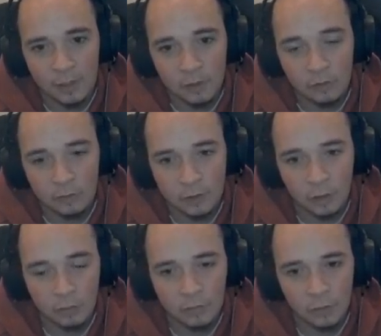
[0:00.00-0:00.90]
so if you're
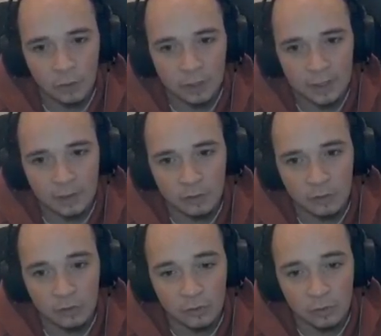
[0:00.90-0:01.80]
going for all the
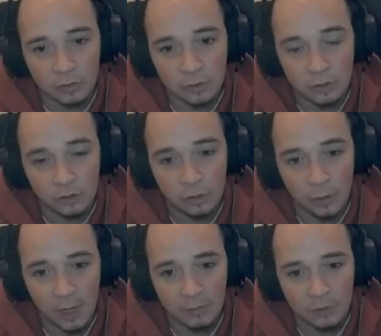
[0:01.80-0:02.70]
kills, you do
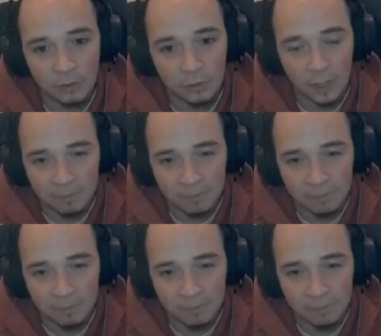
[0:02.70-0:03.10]
have to do that.